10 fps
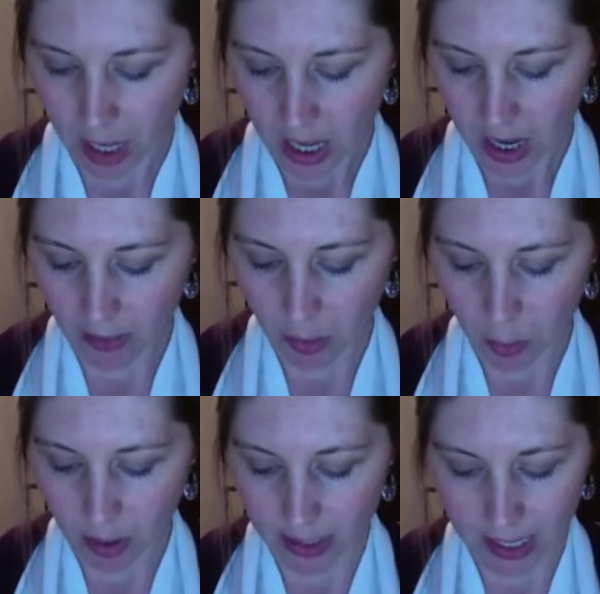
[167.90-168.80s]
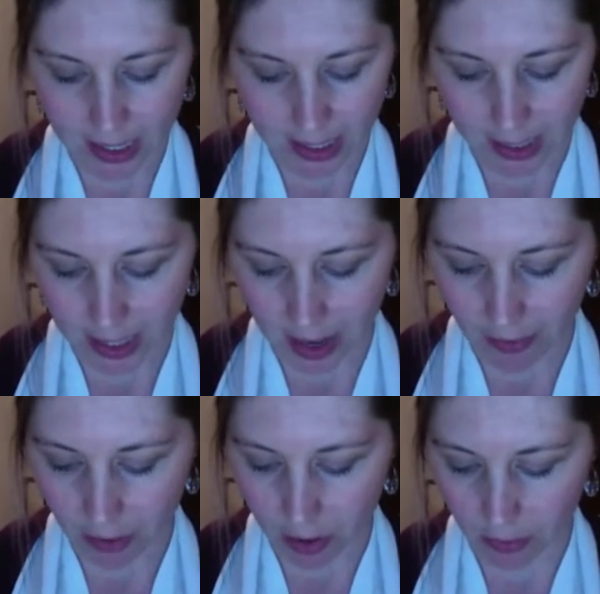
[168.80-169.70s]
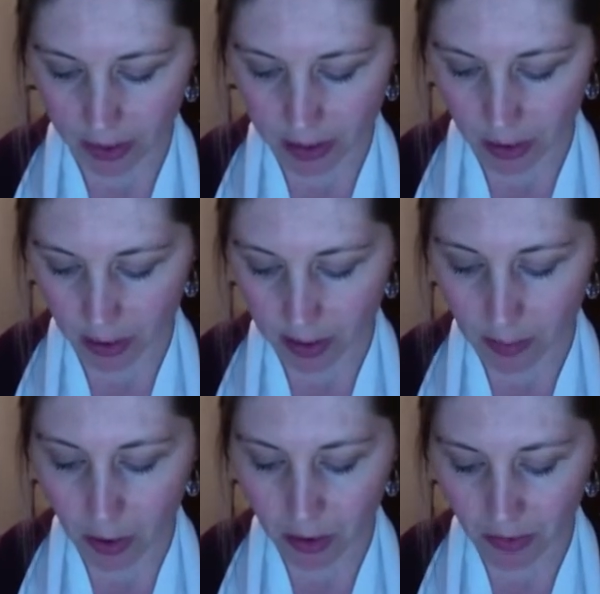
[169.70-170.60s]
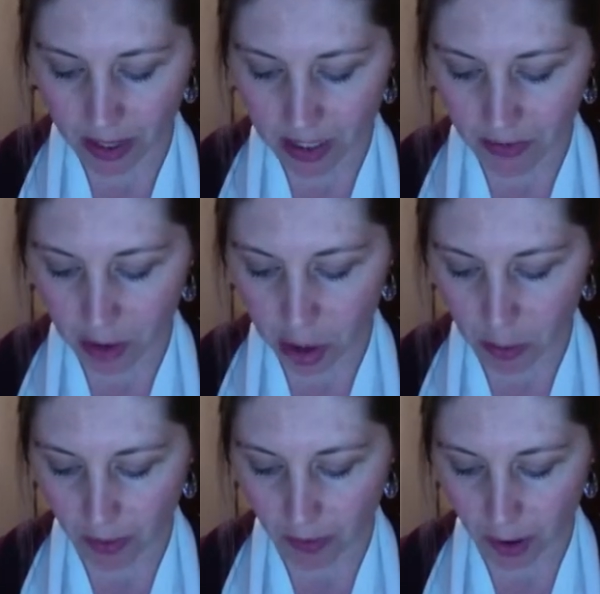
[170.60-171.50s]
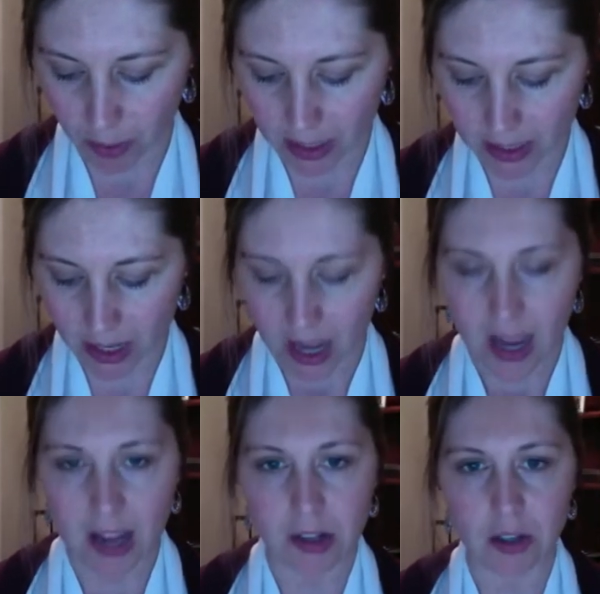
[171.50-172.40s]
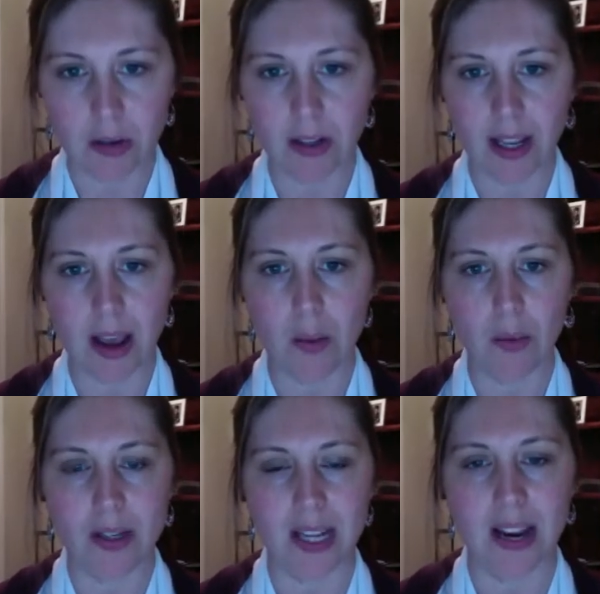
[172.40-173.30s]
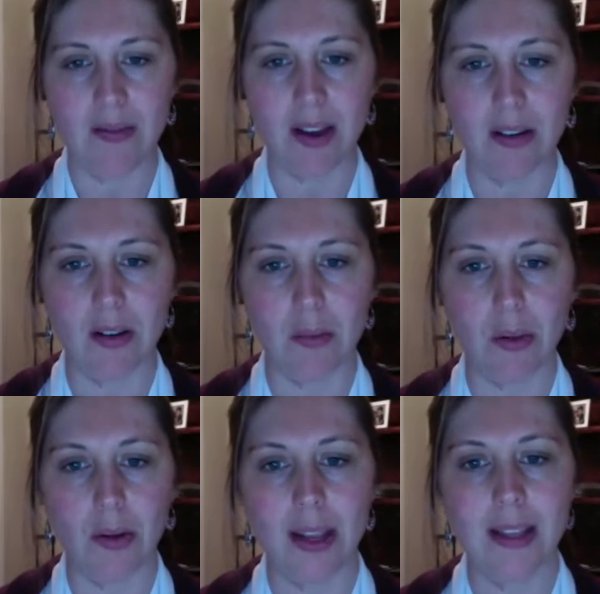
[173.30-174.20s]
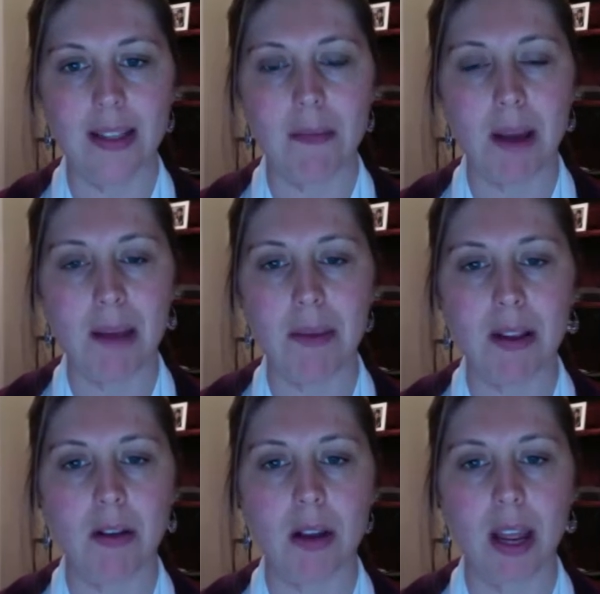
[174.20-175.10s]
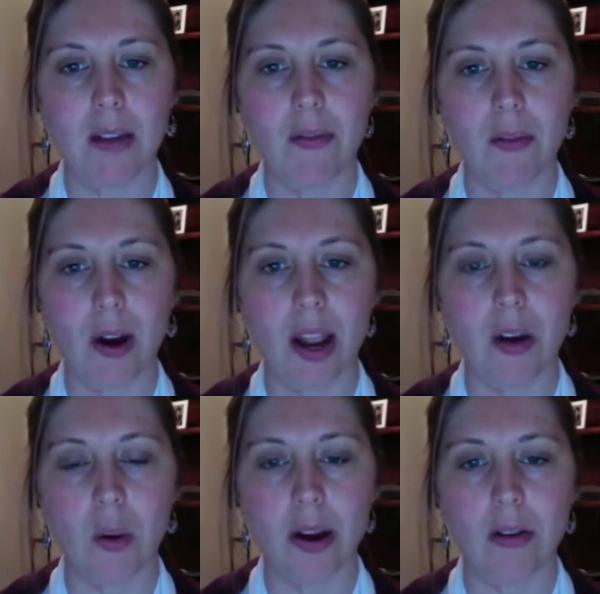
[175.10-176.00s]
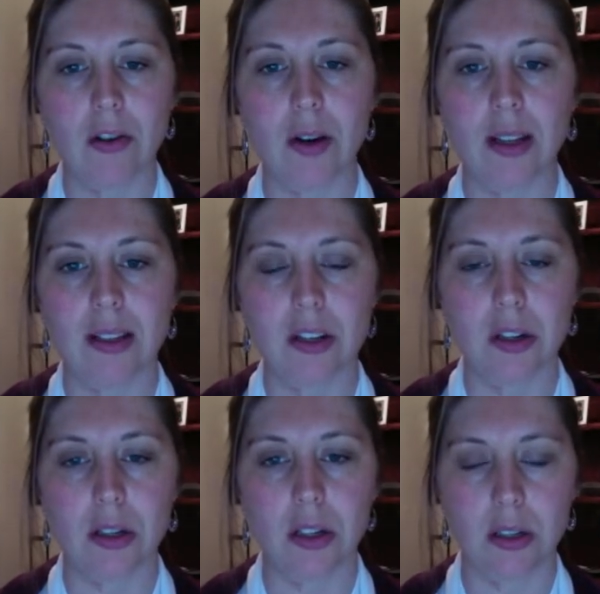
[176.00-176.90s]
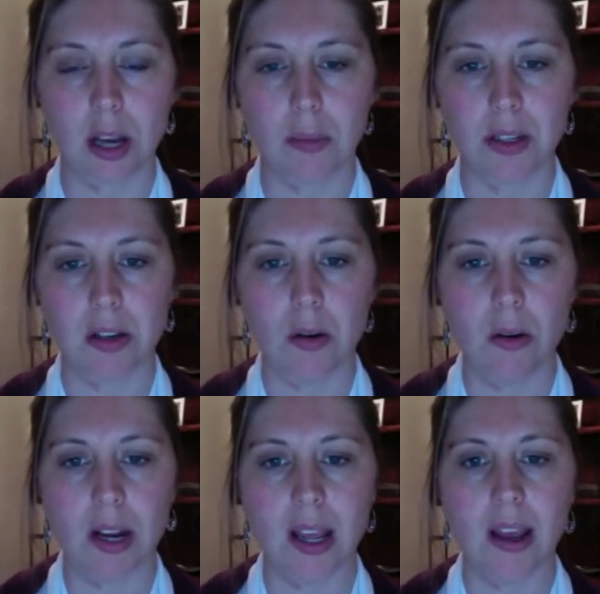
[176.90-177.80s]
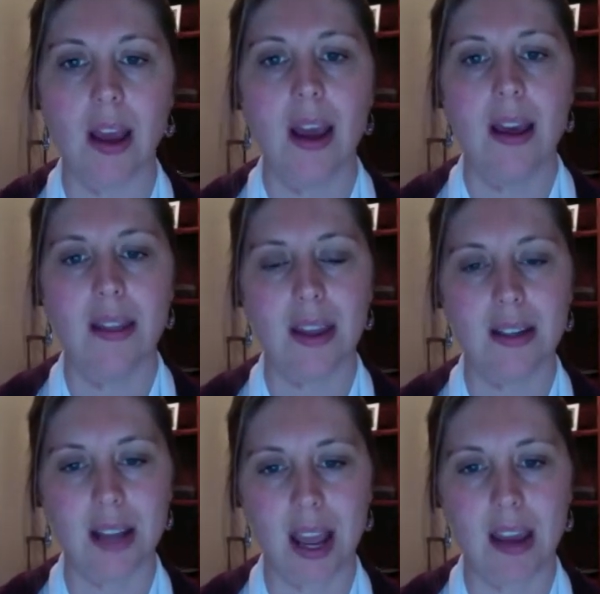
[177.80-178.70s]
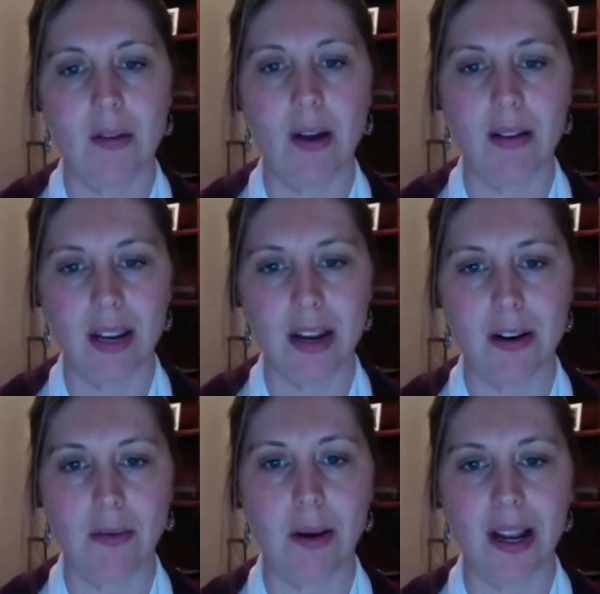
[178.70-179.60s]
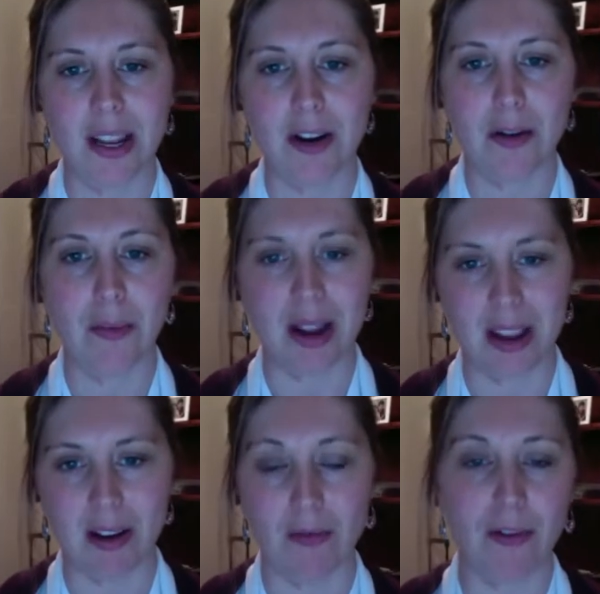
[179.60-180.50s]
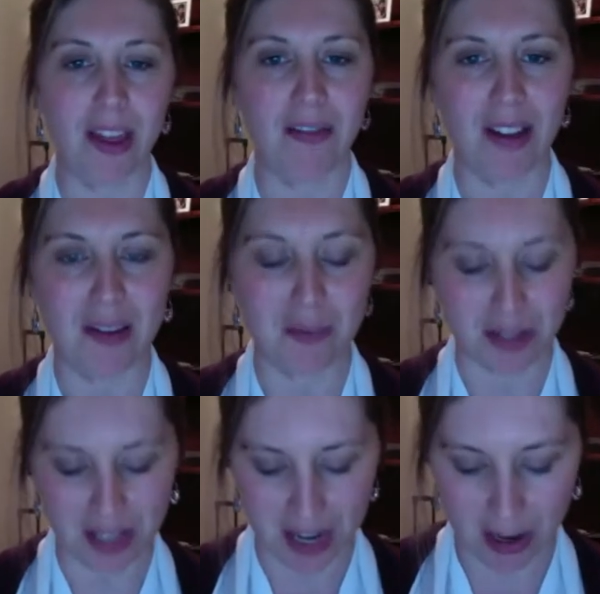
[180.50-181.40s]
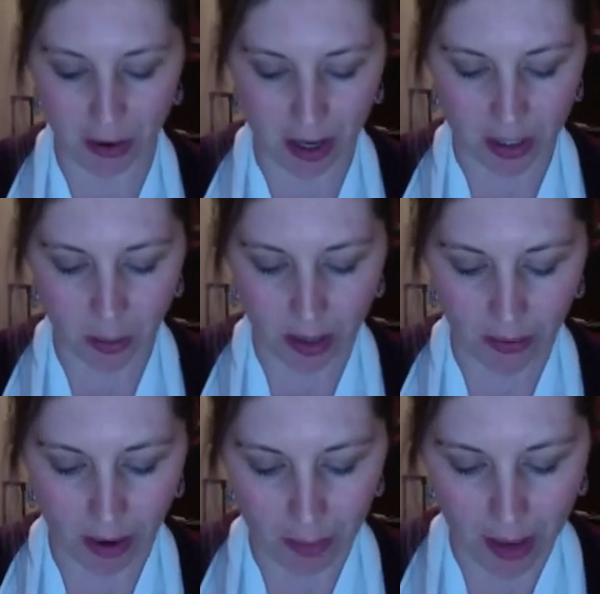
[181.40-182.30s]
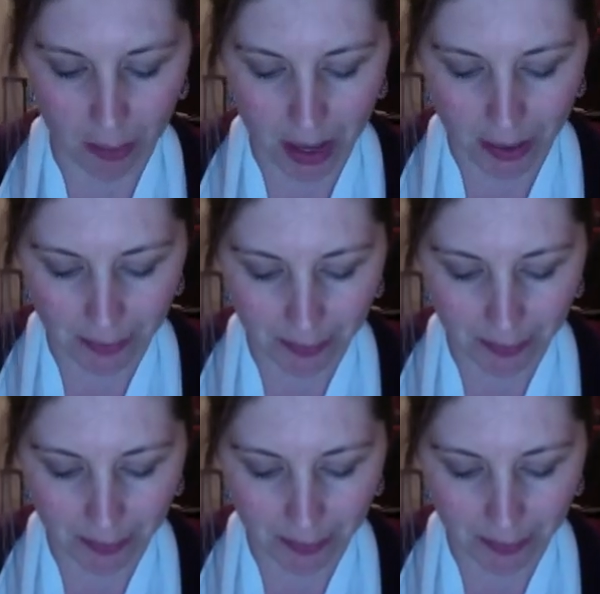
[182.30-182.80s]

It rewards excellent effort or results, motivates future performance, and you certainly help retain valued employees that might be looking for a quicker transition to top seniority than to hang around year by year by year for that 5% increase, whatever it might be.